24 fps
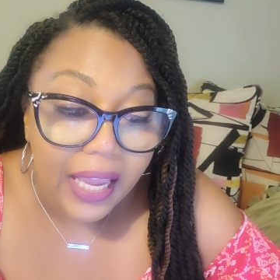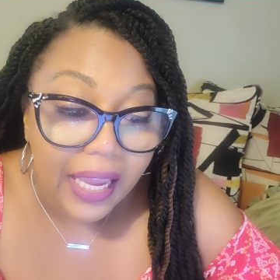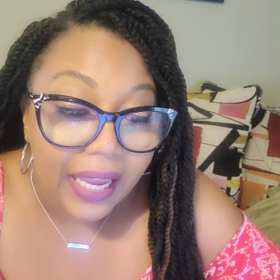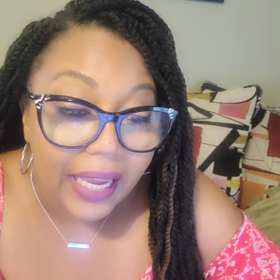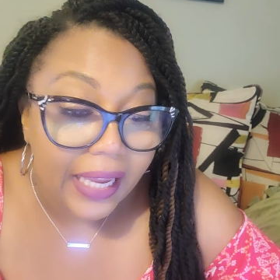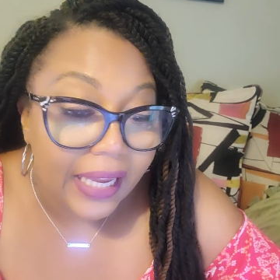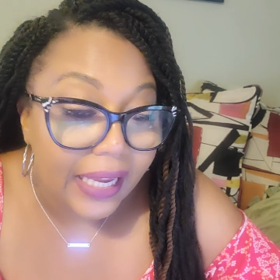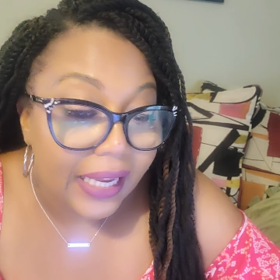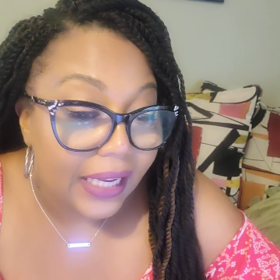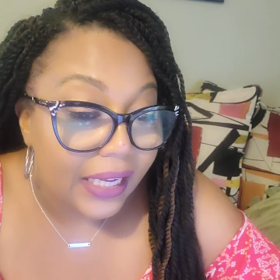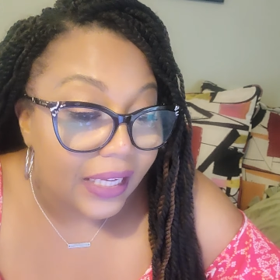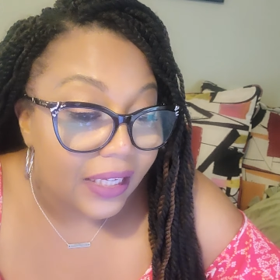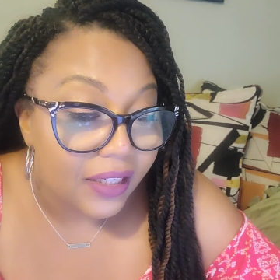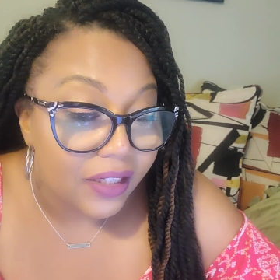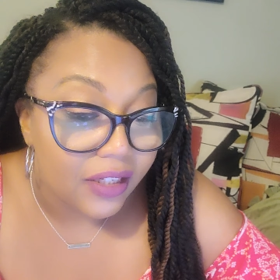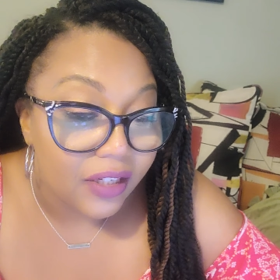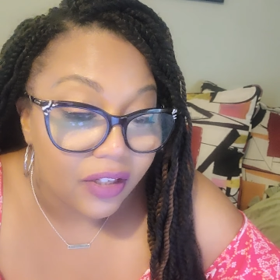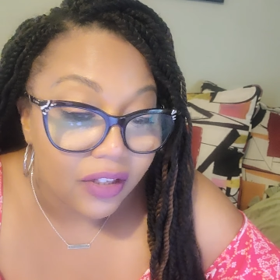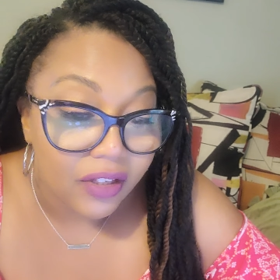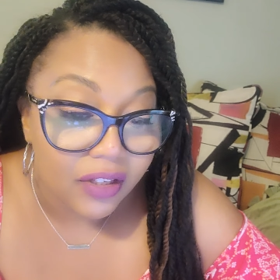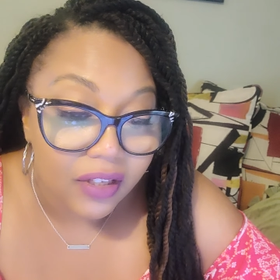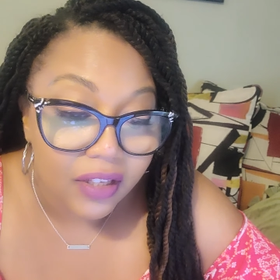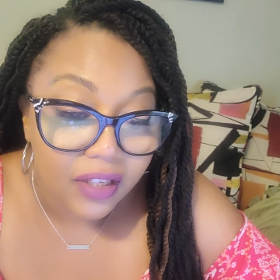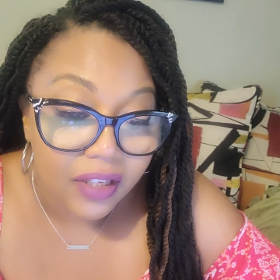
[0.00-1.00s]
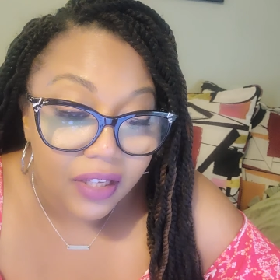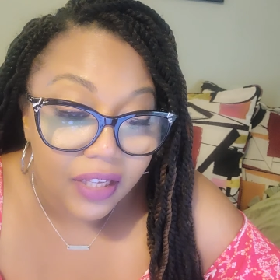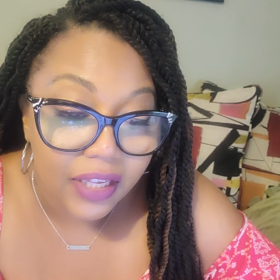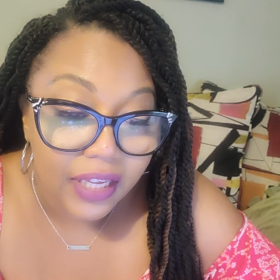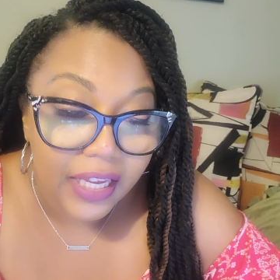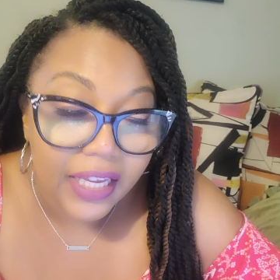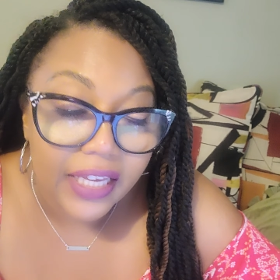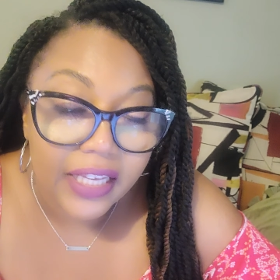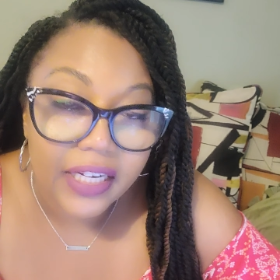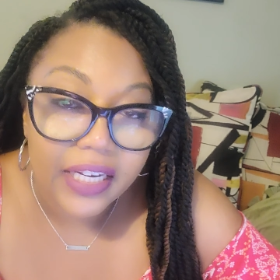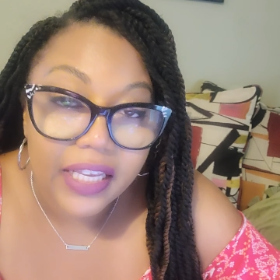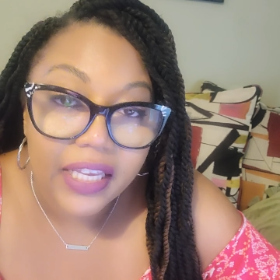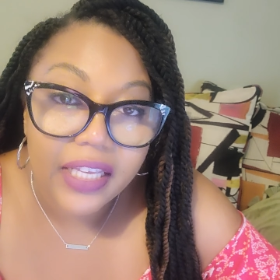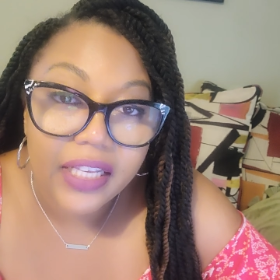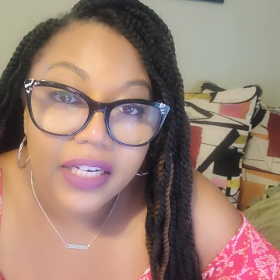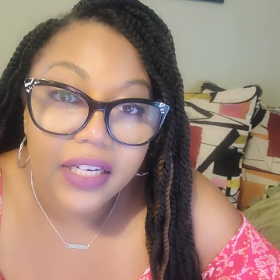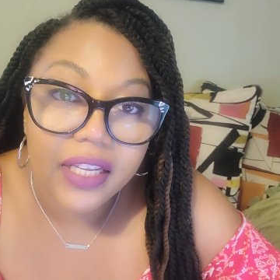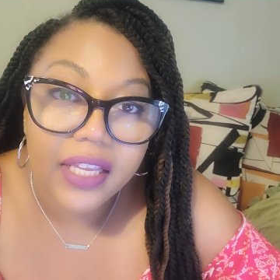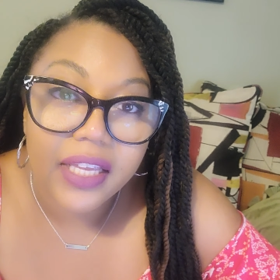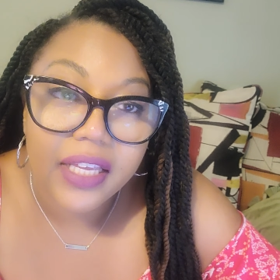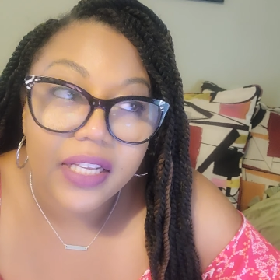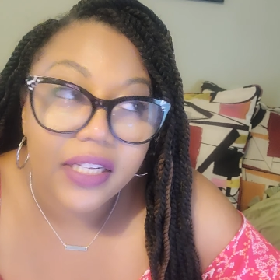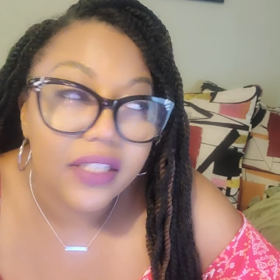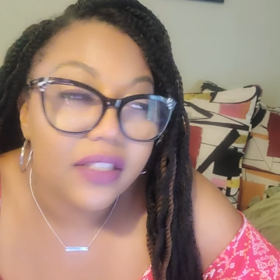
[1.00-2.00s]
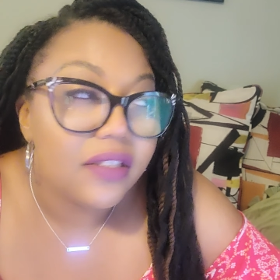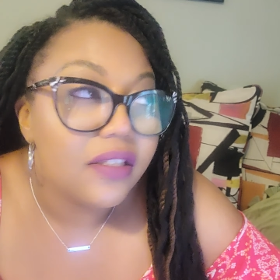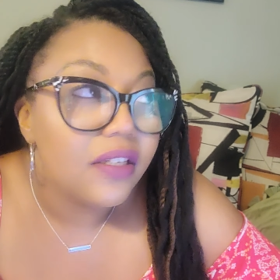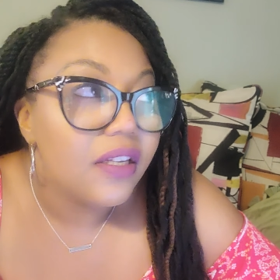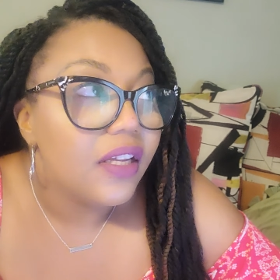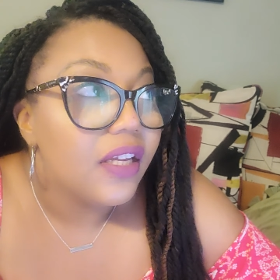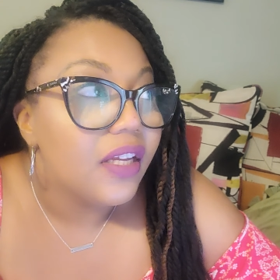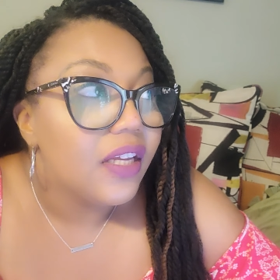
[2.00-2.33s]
and it it it